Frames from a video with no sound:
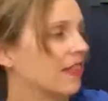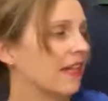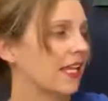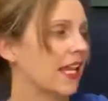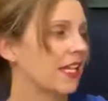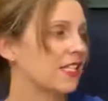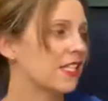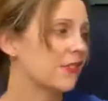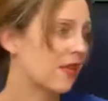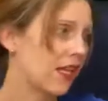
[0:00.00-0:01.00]
They can't
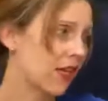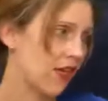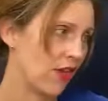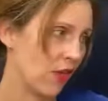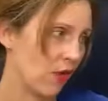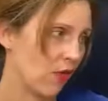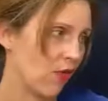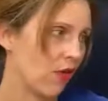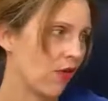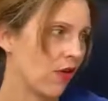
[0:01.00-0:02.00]
speak
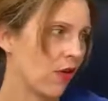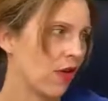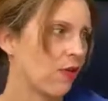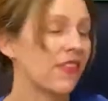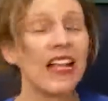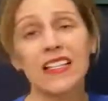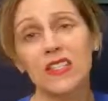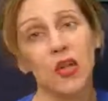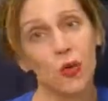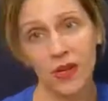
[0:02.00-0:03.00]
though, but
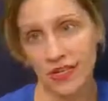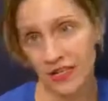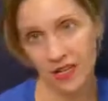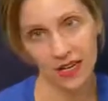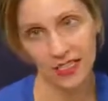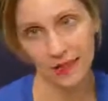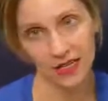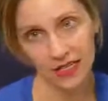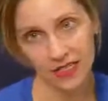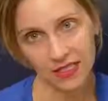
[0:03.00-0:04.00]
that's no reason not to be
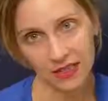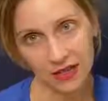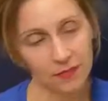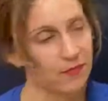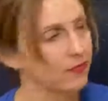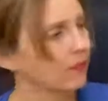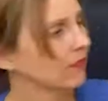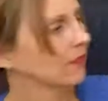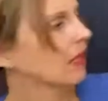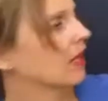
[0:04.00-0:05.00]
nice to them.
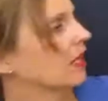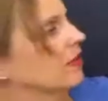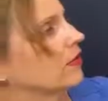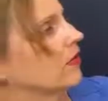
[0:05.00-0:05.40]
I love it.